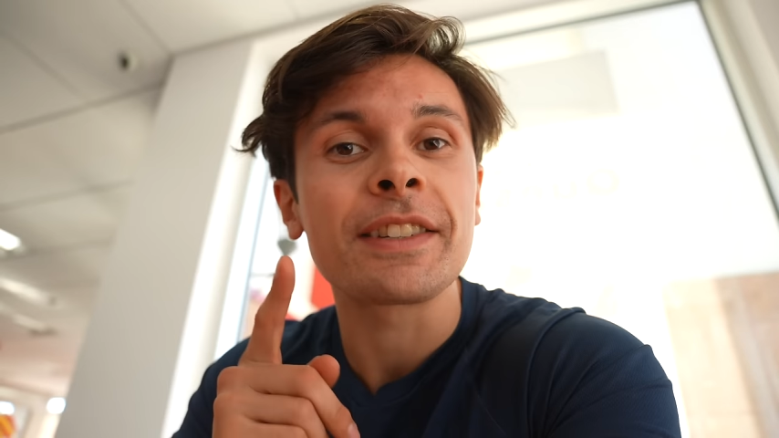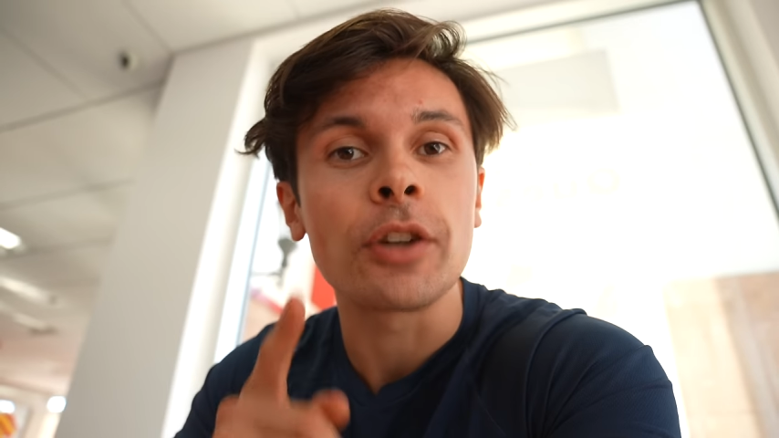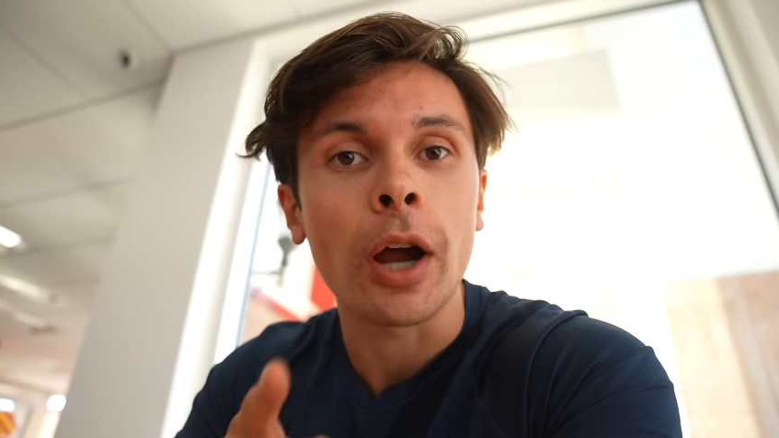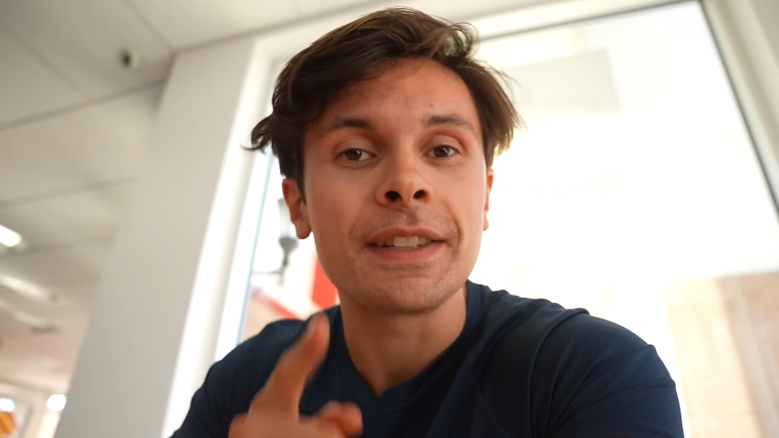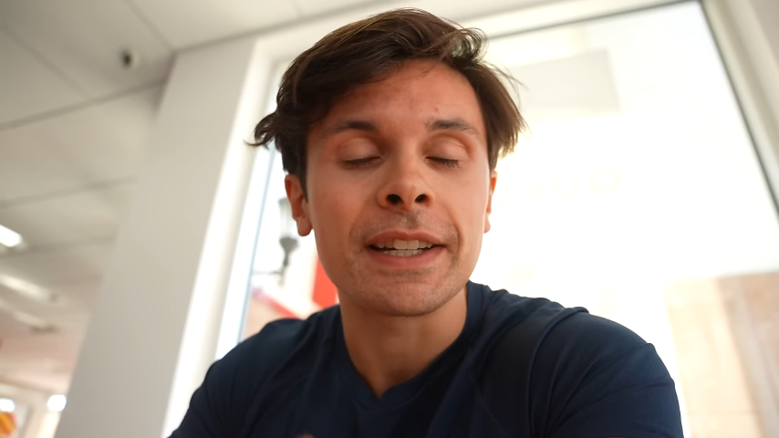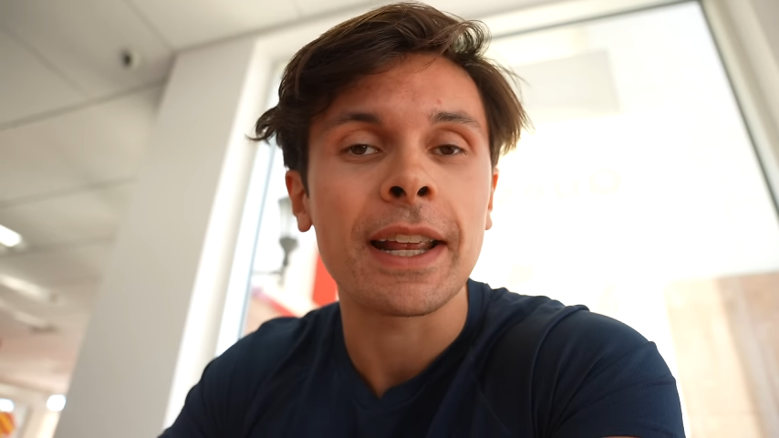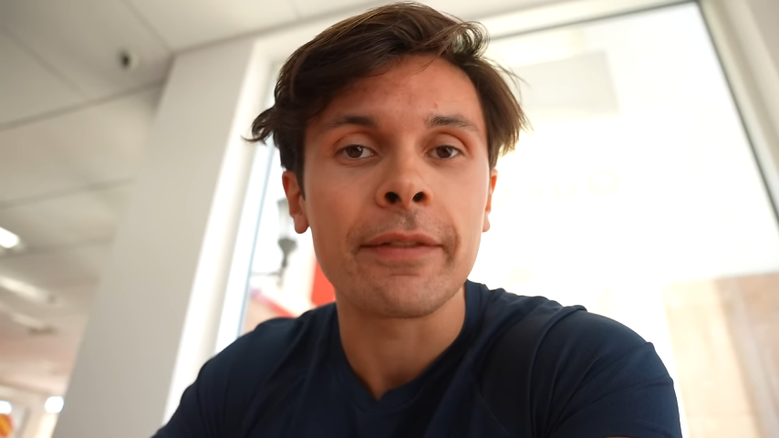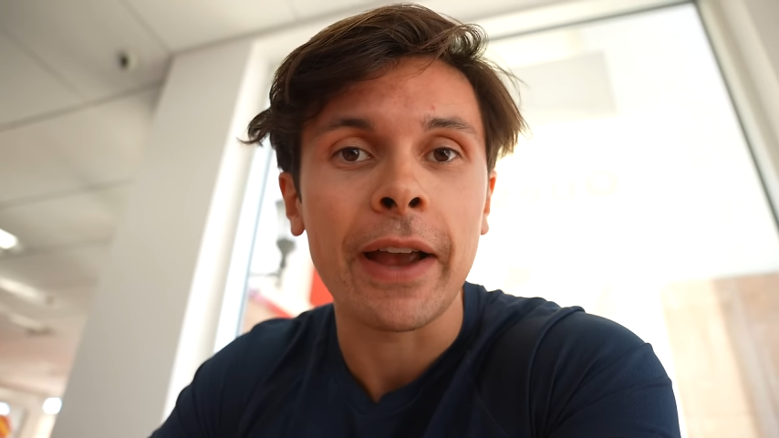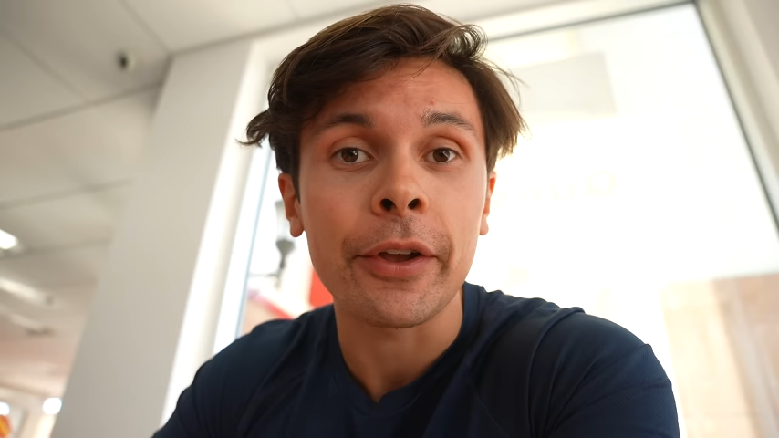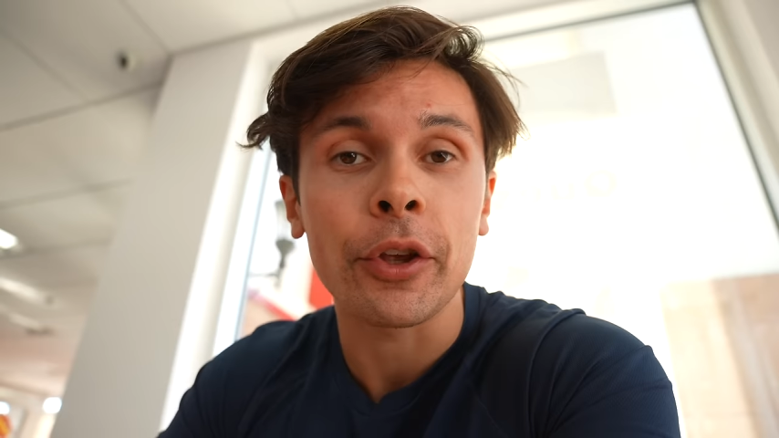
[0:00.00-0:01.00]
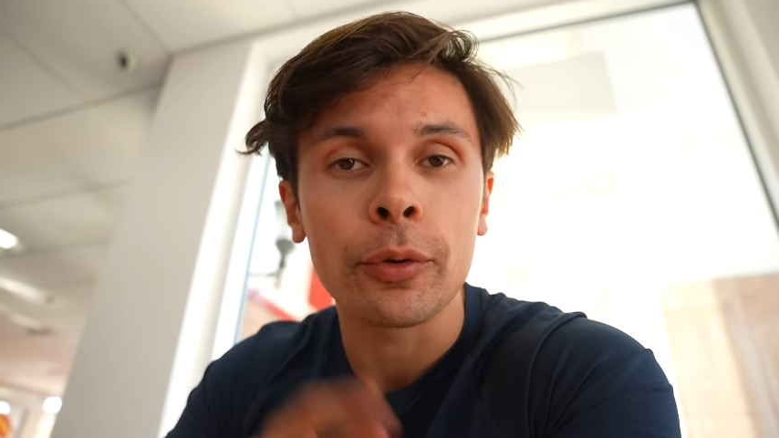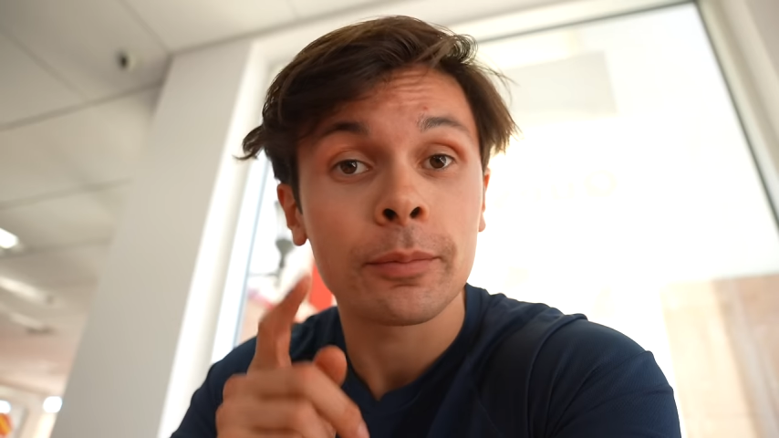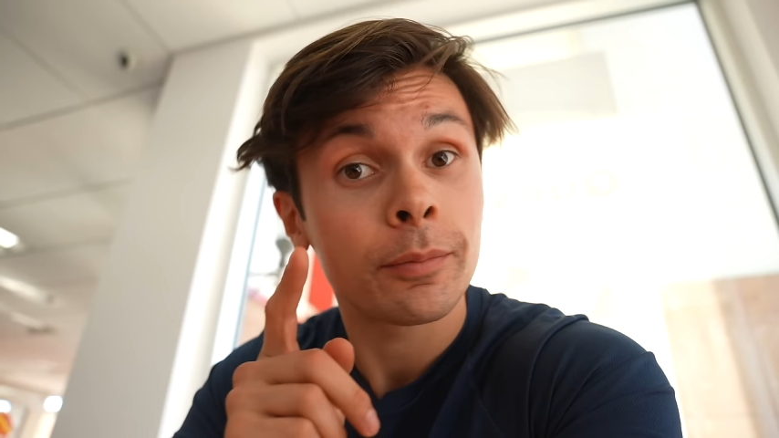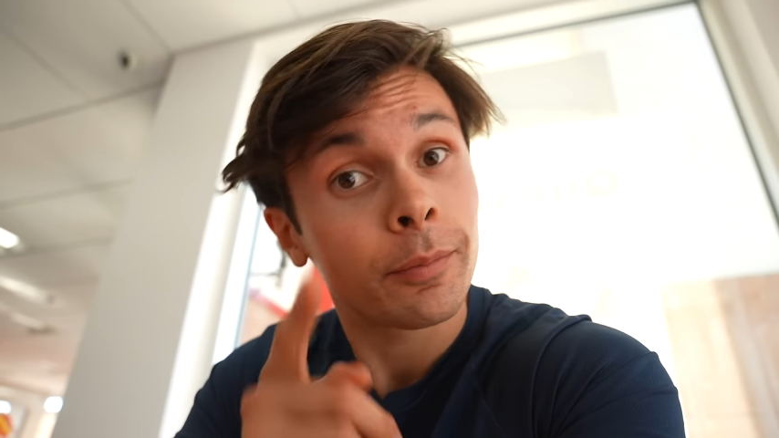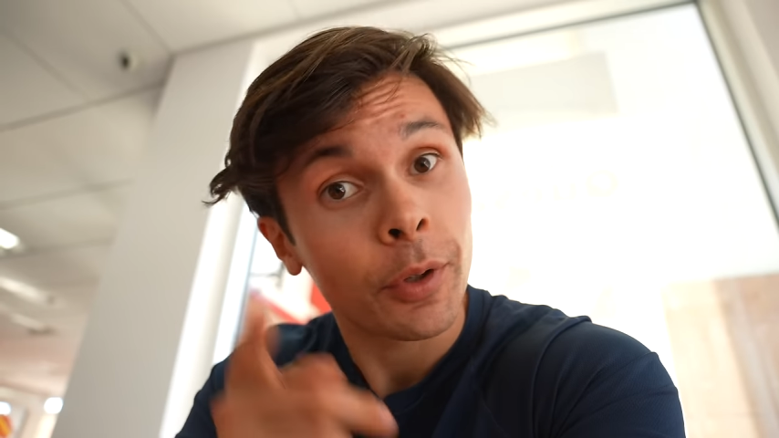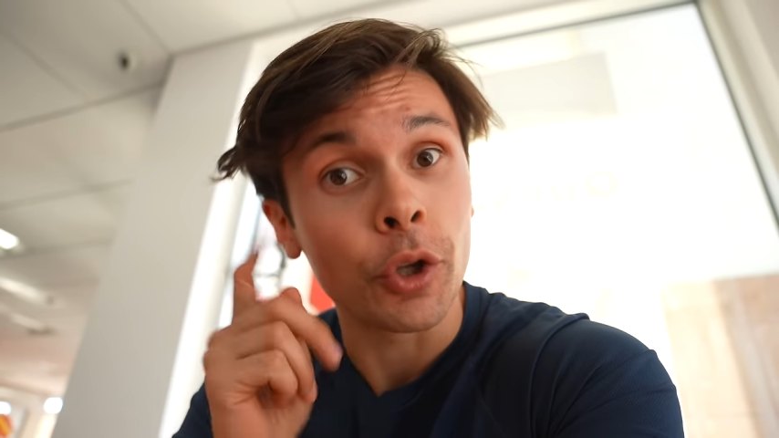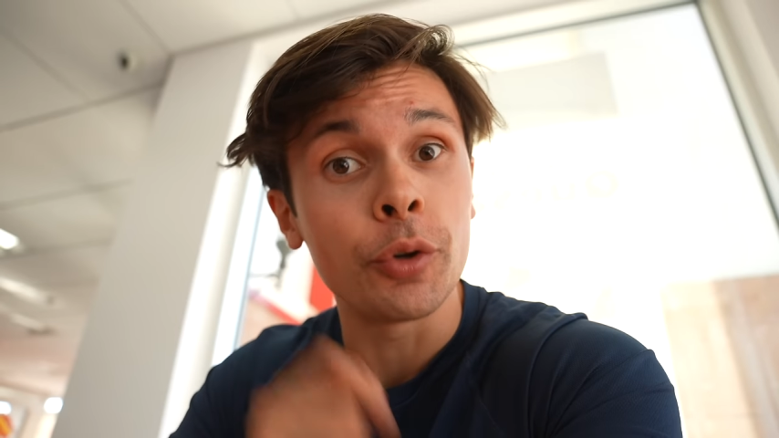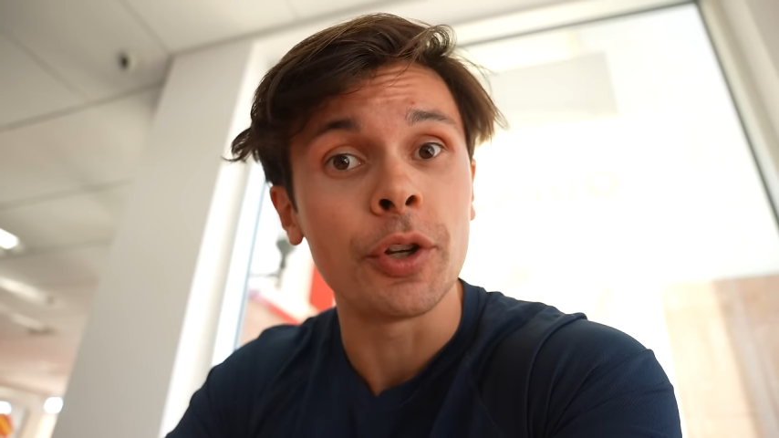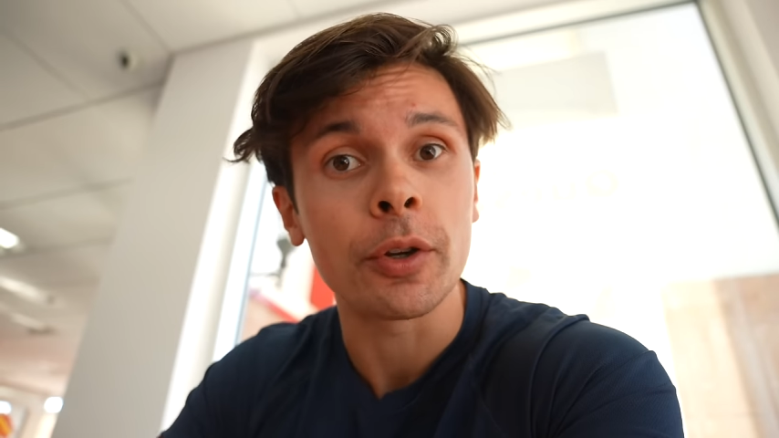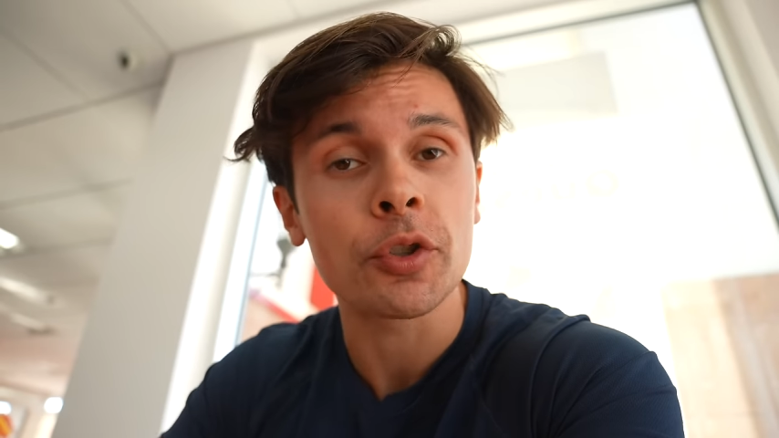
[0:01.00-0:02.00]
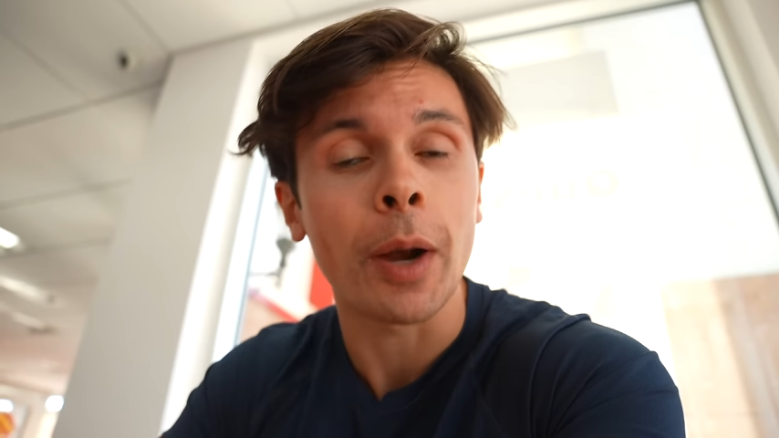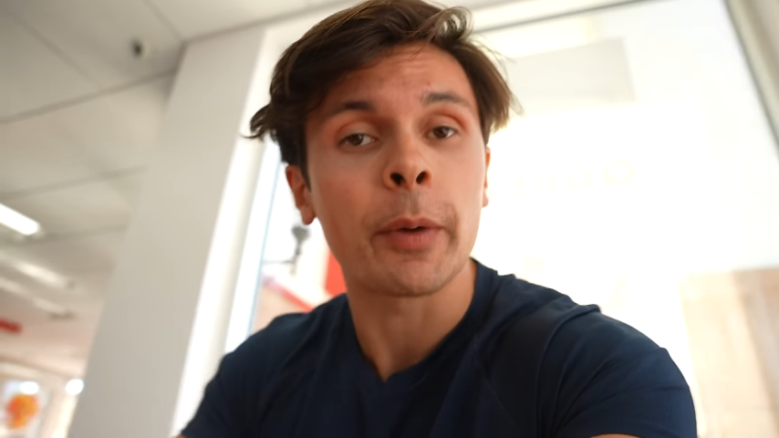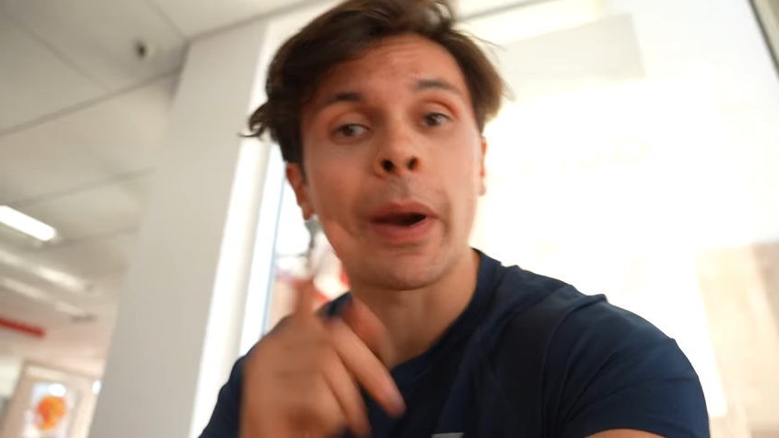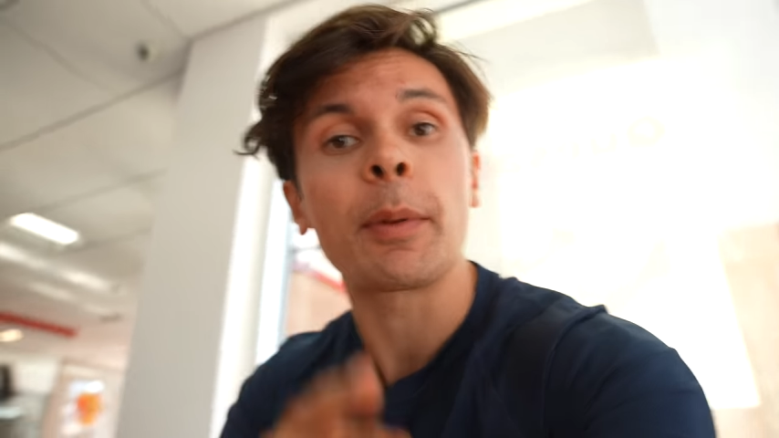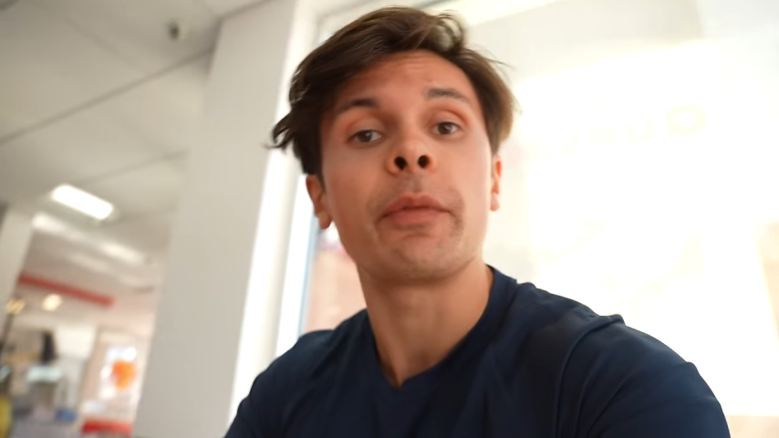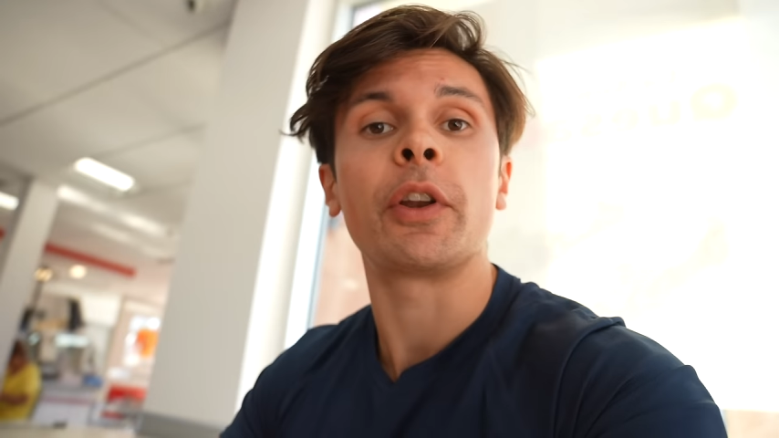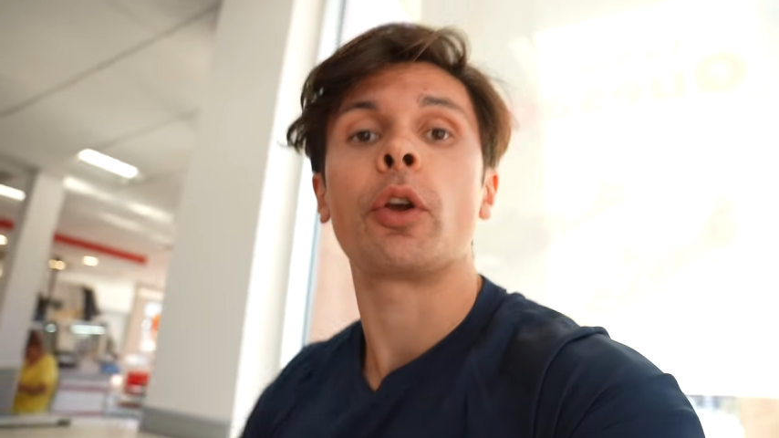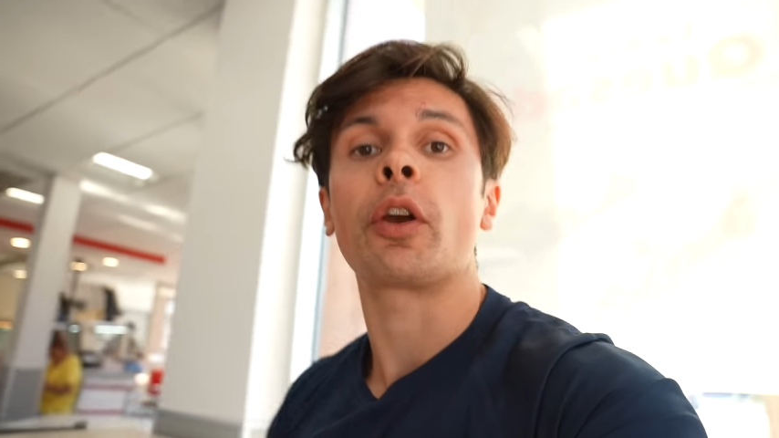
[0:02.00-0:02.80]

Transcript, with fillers: does not dictate value. You do. So I'm gonna wrap up the video here.